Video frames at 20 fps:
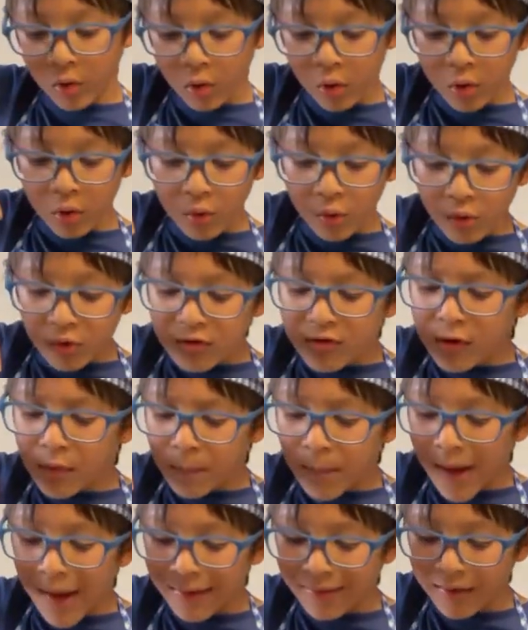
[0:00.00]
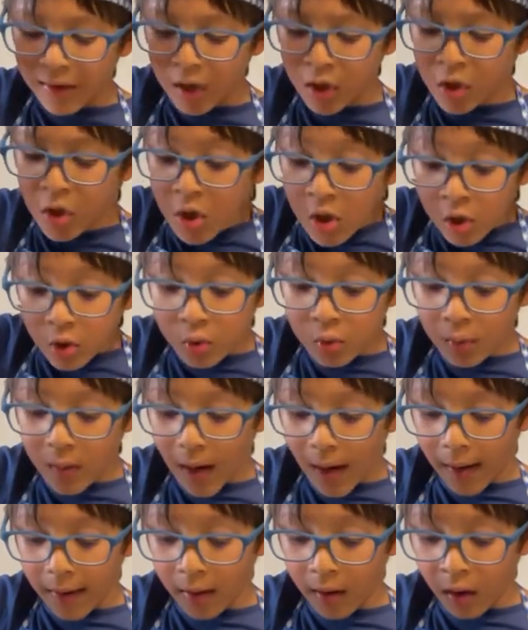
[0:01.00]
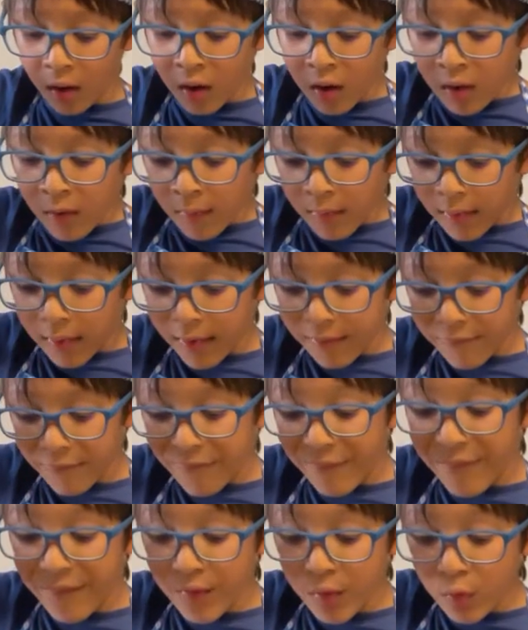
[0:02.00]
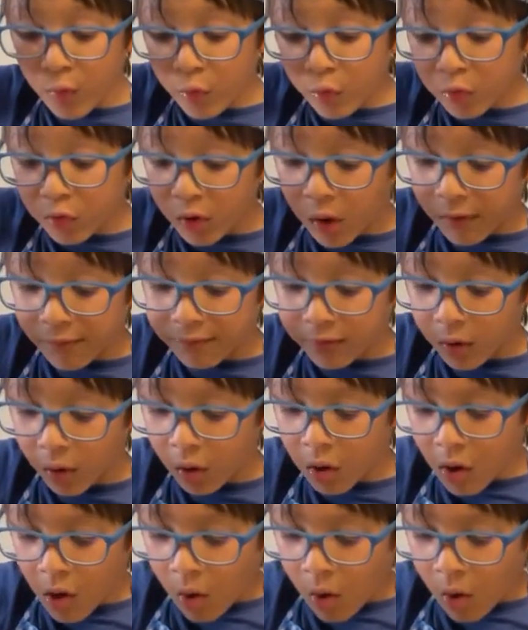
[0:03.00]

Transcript: to use the basil to get a infuse of the